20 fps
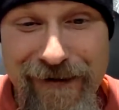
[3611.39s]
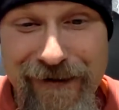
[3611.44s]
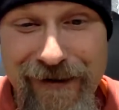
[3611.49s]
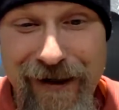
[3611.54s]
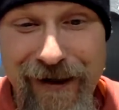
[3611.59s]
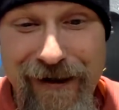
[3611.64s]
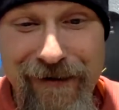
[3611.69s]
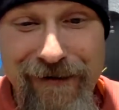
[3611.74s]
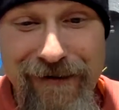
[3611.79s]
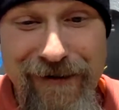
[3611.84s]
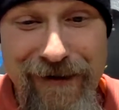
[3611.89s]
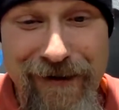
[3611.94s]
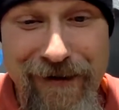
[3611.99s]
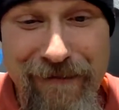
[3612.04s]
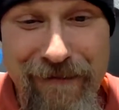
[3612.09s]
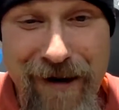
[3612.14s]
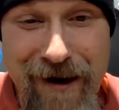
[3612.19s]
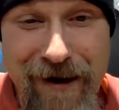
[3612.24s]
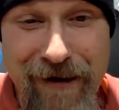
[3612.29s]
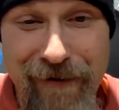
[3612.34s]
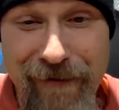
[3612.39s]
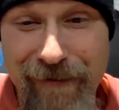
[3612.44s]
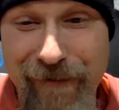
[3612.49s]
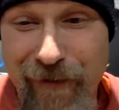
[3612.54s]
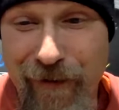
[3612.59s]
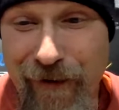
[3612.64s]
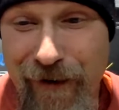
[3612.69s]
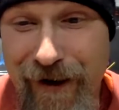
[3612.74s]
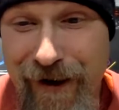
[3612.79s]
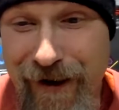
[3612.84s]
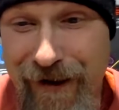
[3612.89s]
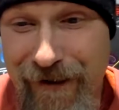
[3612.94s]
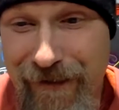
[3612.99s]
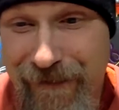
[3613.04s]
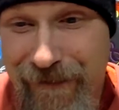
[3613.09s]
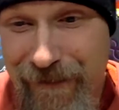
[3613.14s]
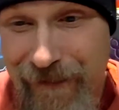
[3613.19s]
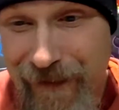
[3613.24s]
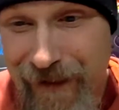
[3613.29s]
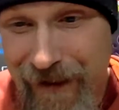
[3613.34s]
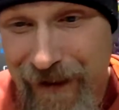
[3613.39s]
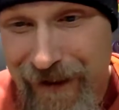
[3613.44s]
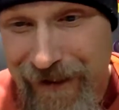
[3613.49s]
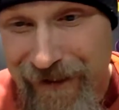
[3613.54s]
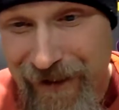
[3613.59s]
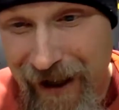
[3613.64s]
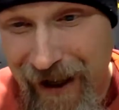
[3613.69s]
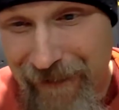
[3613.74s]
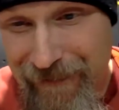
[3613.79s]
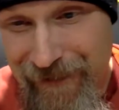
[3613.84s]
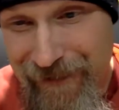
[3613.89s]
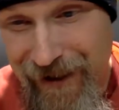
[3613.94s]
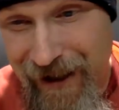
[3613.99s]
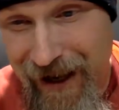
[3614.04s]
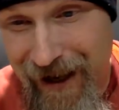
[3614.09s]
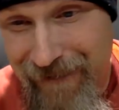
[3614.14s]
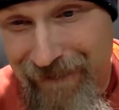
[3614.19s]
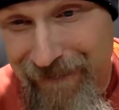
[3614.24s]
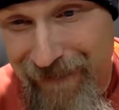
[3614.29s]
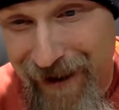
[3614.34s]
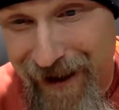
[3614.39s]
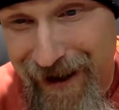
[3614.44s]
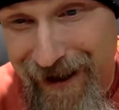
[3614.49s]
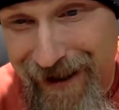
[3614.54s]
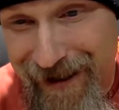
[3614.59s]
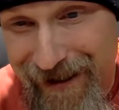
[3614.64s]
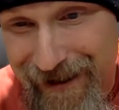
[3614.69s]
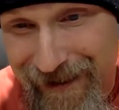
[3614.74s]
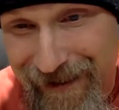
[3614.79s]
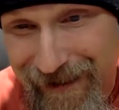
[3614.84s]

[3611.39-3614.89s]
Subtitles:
stickers in the mail for you. Chop Shop Mike,